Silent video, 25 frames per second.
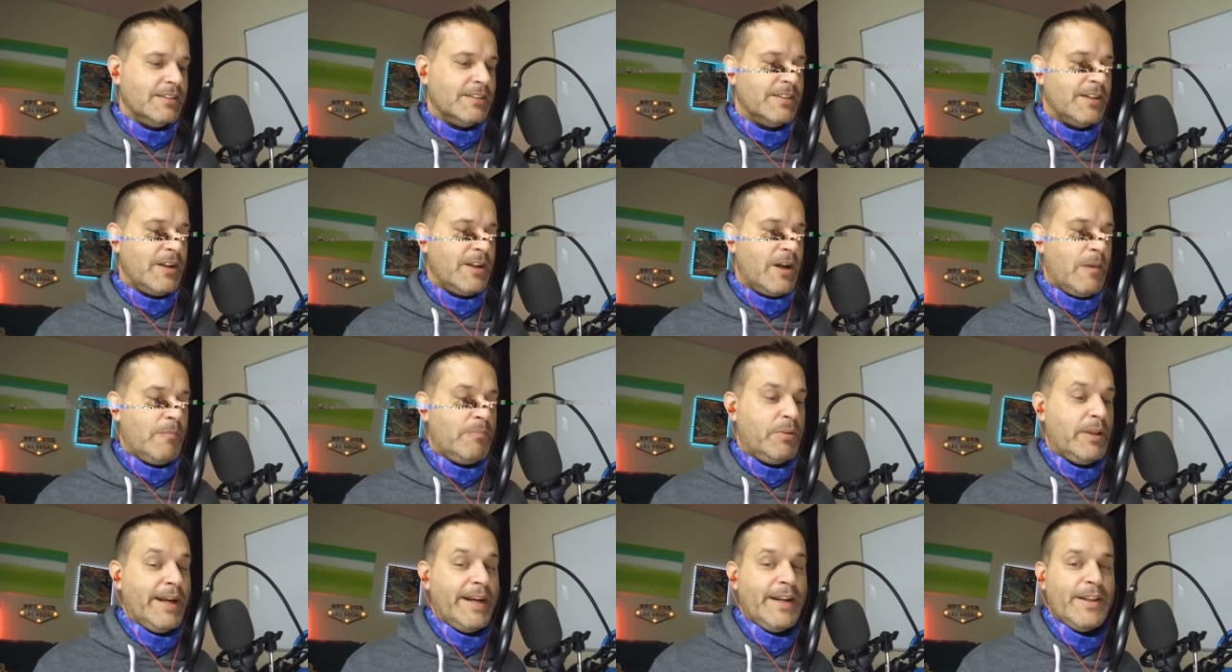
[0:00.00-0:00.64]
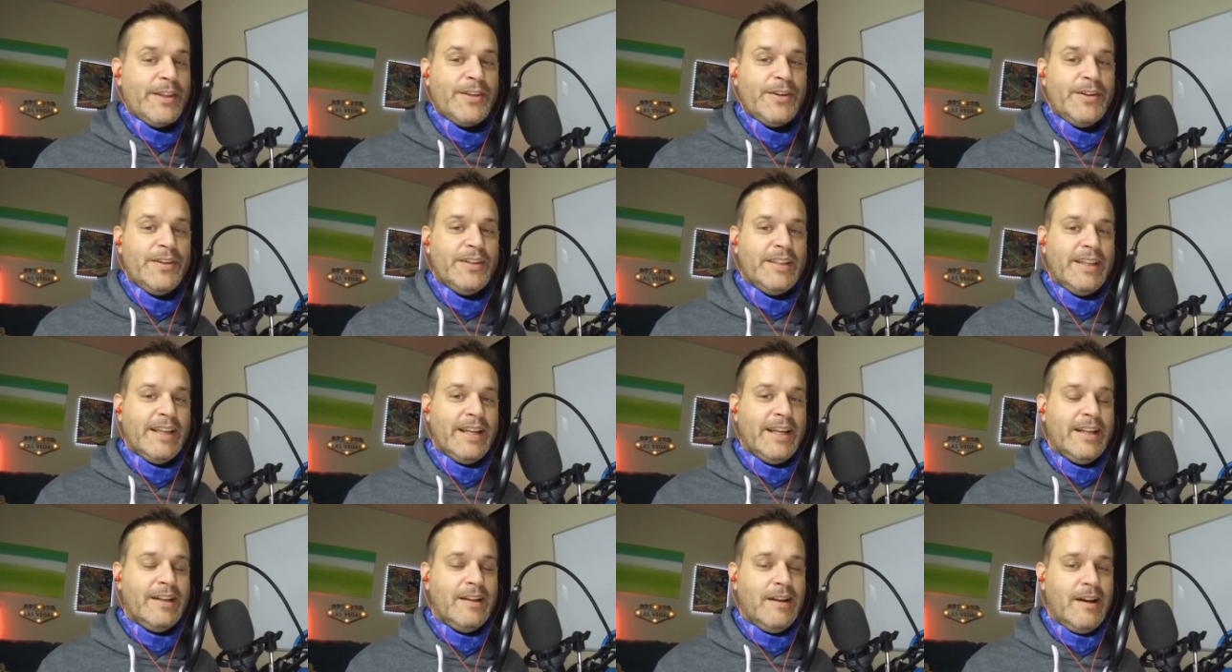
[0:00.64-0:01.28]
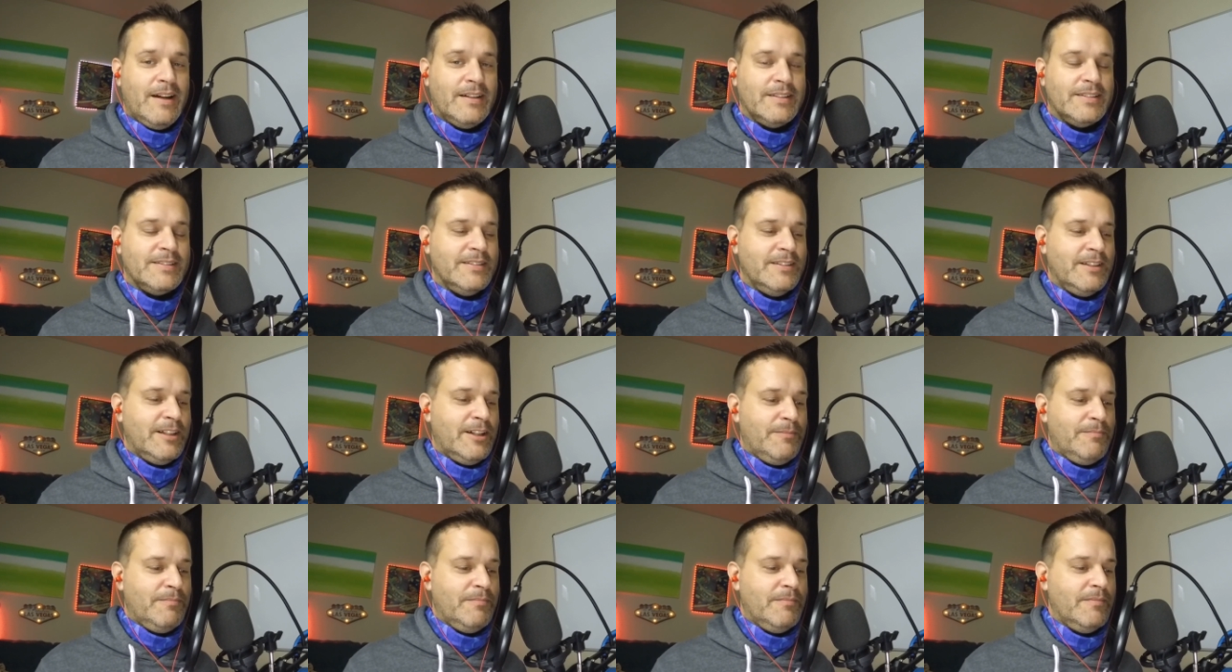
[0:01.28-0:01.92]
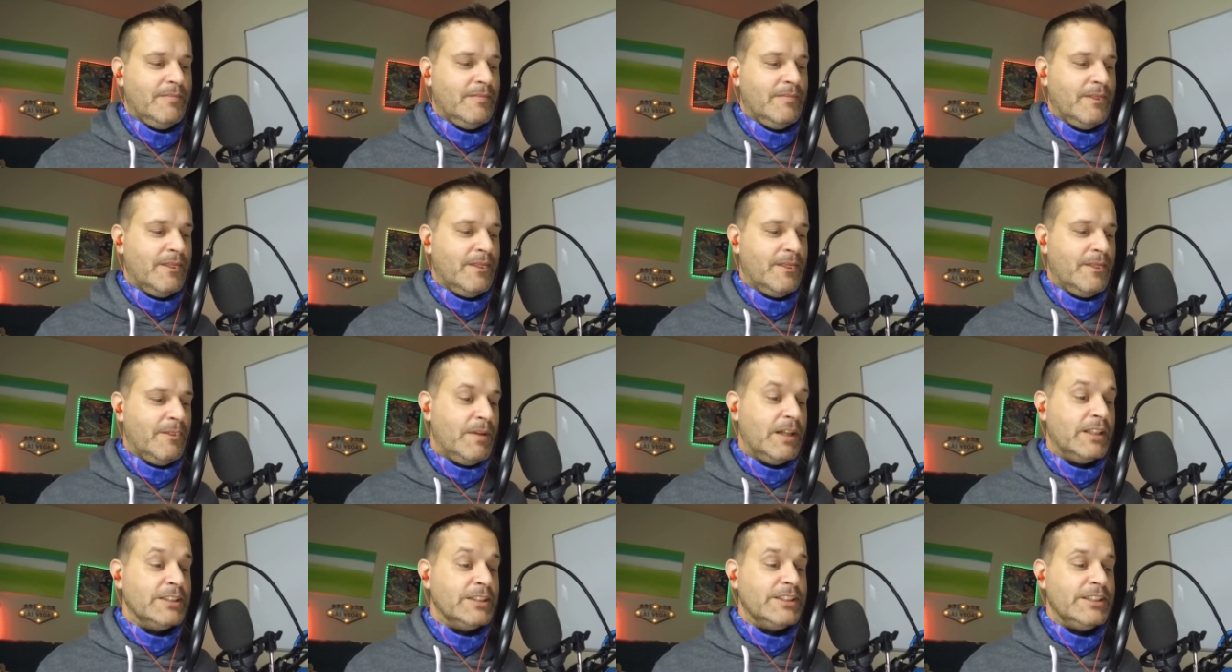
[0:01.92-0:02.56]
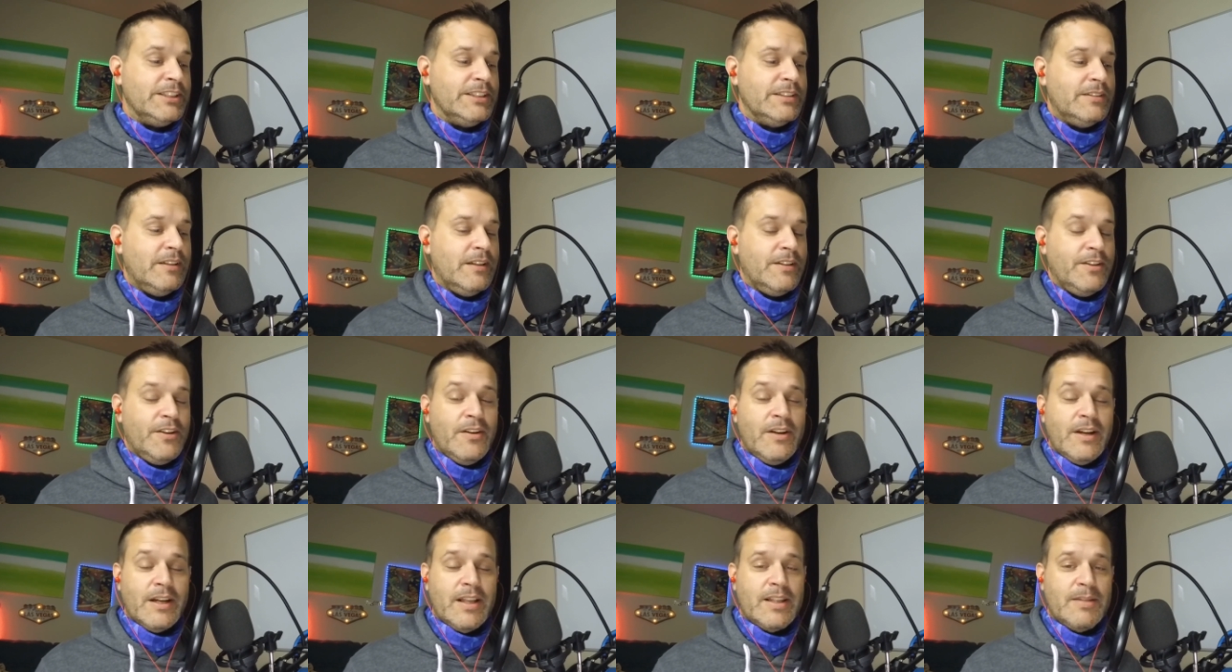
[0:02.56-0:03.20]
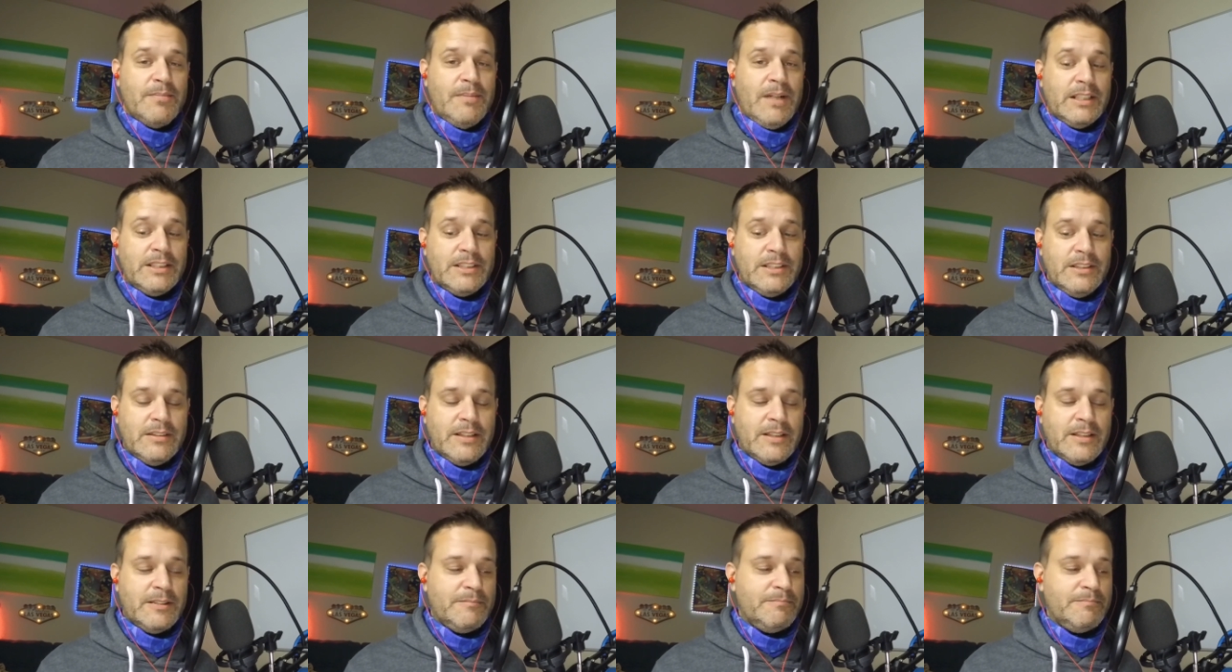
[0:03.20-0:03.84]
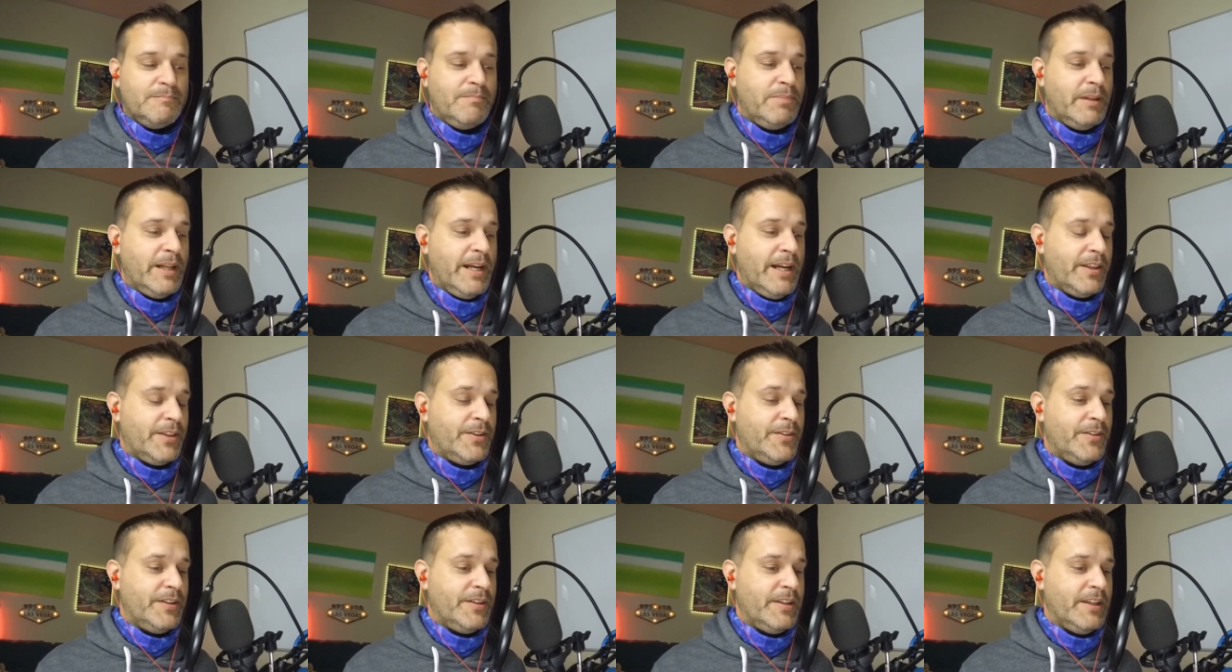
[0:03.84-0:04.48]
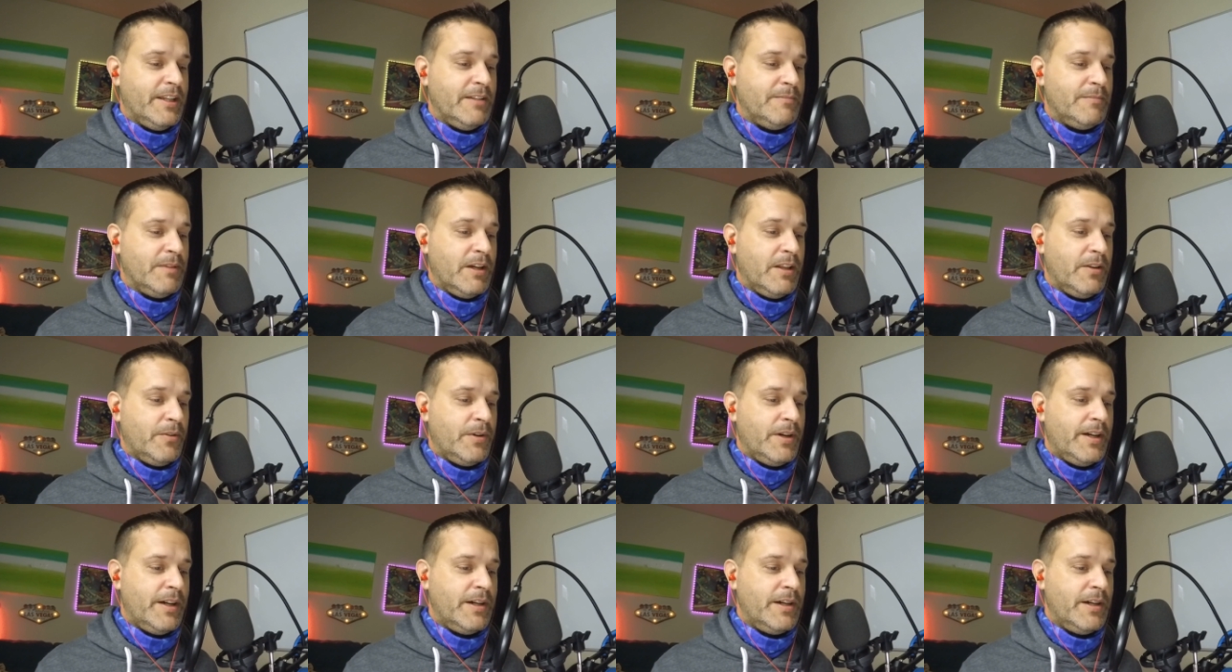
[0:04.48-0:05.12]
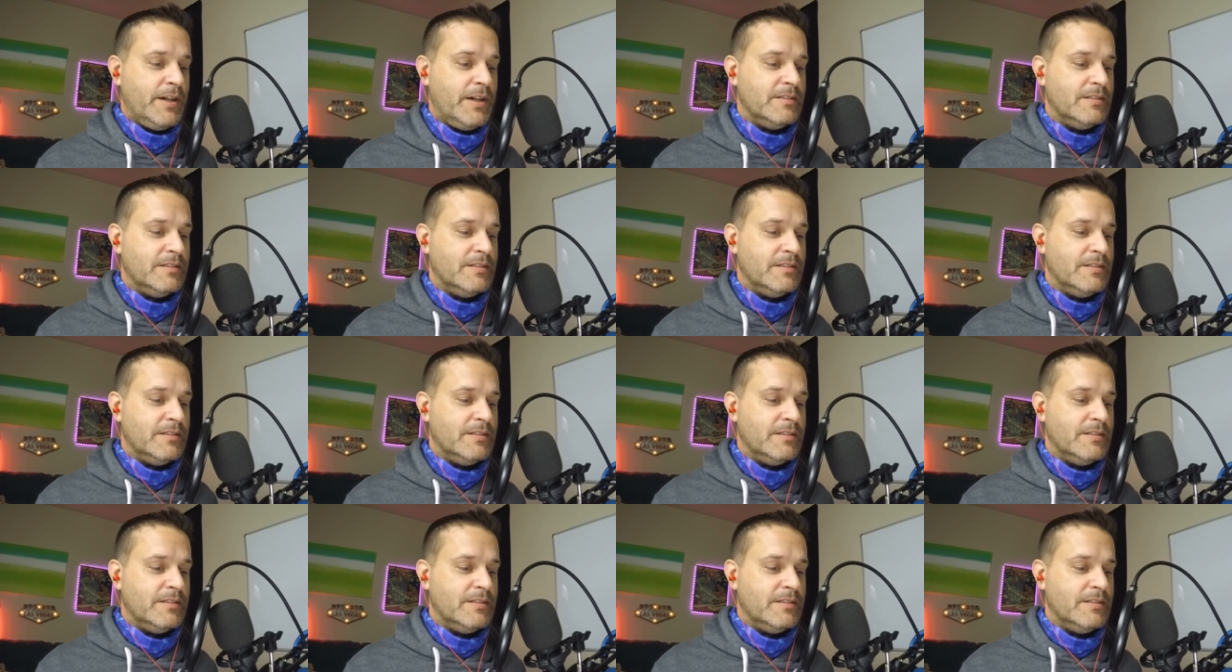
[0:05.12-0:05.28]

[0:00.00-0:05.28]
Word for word: yeah, Planet 13 has the munchies. You can get the munchies at Planet 13, by the way.